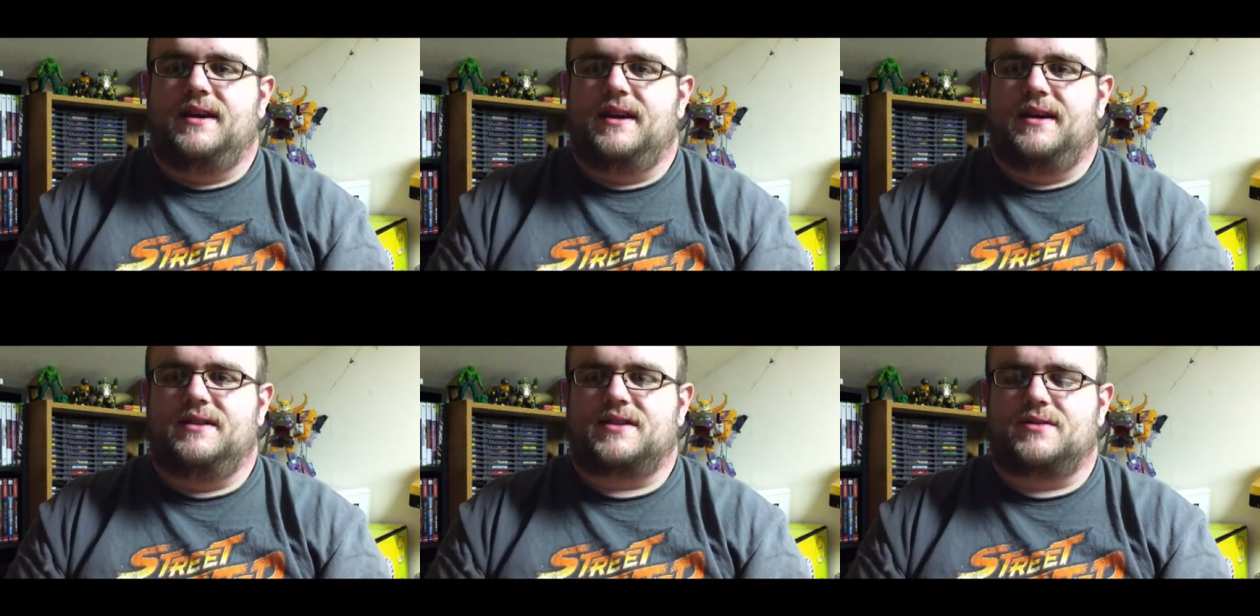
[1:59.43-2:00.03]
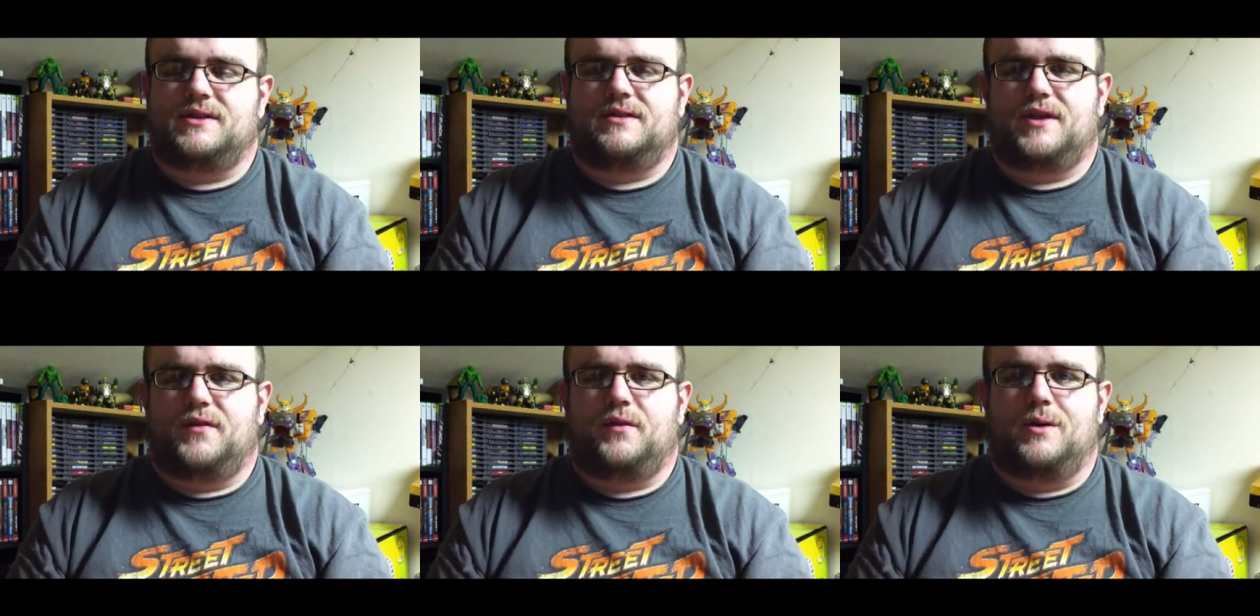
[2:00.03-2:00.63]
and so
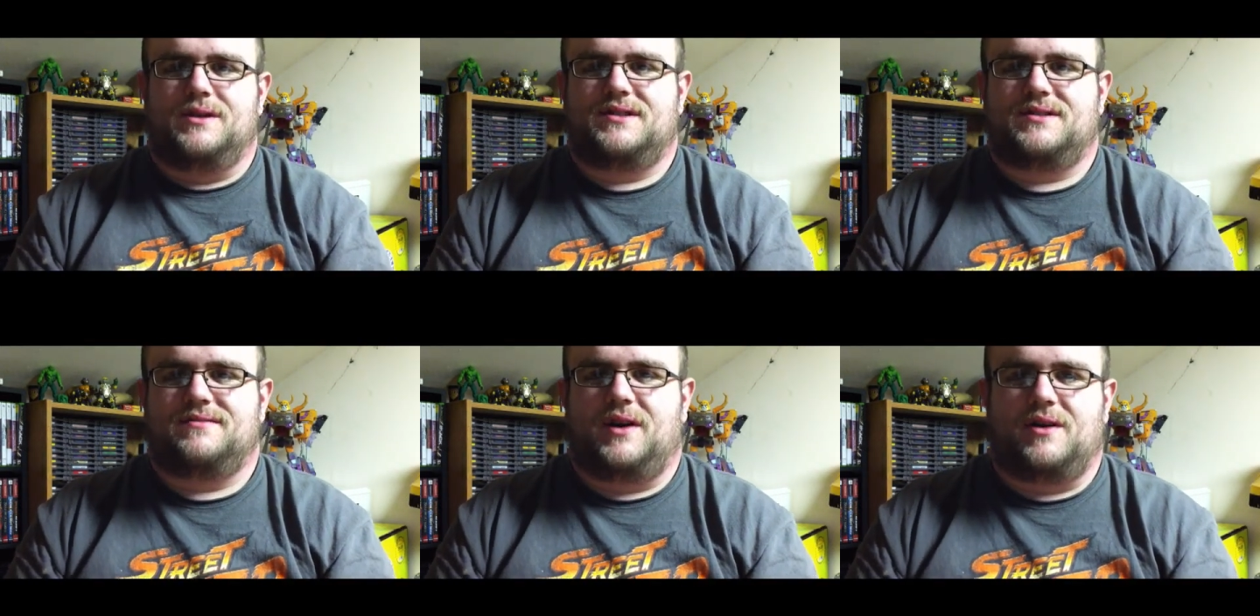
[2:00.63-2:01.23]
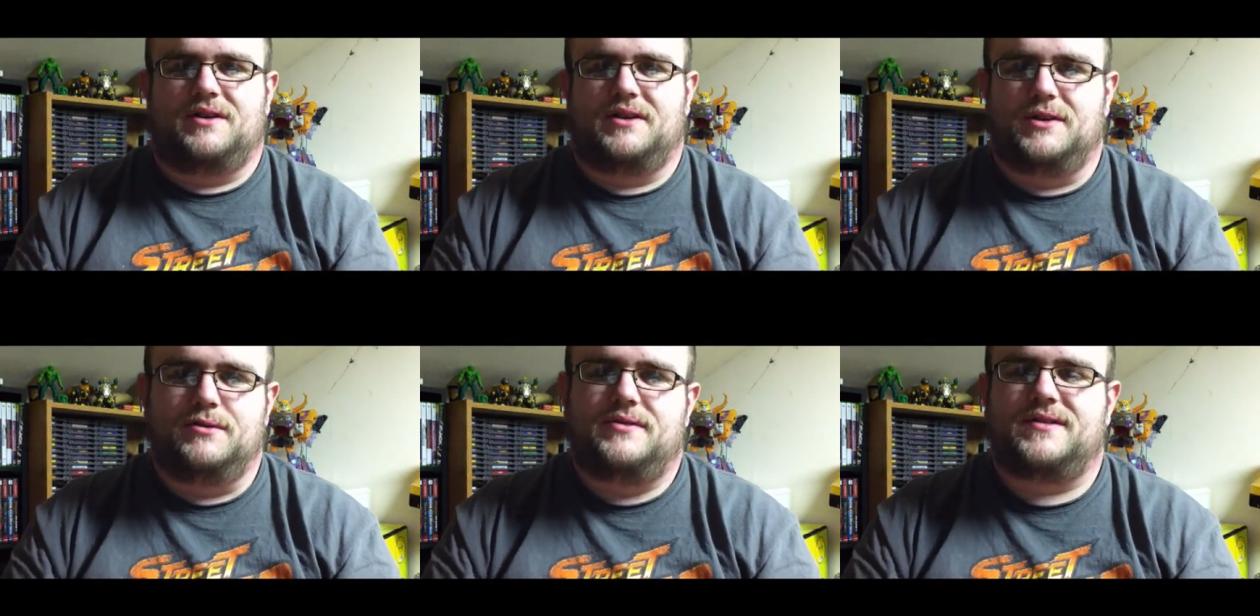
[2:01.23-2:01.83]
therefore it's hard to
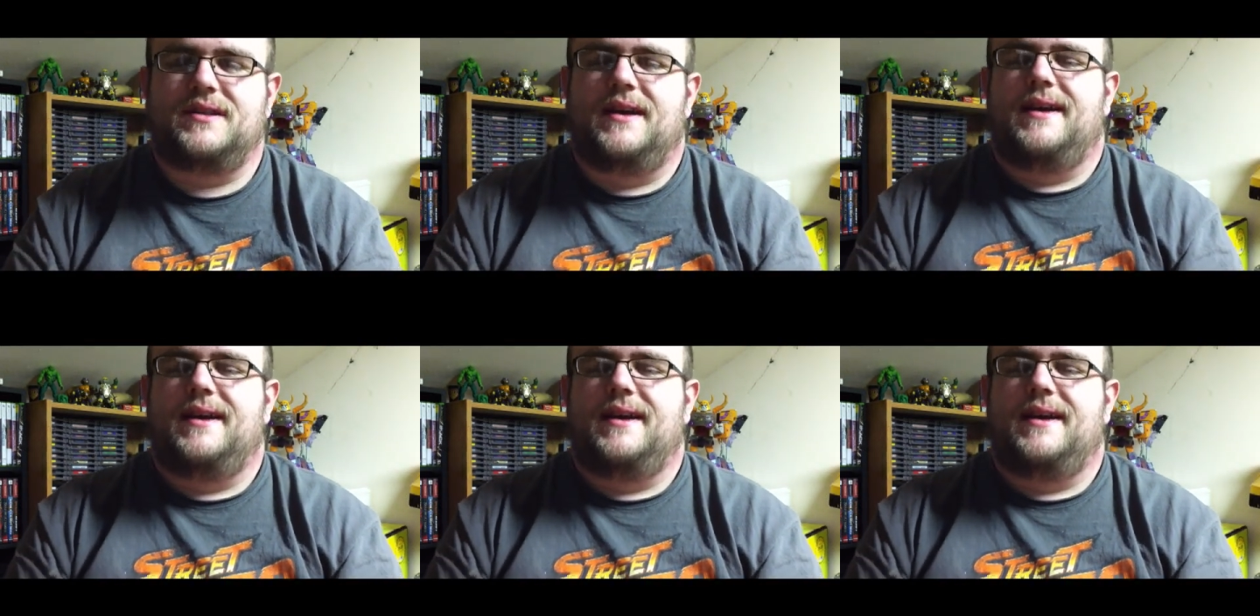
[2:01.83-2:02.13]
use.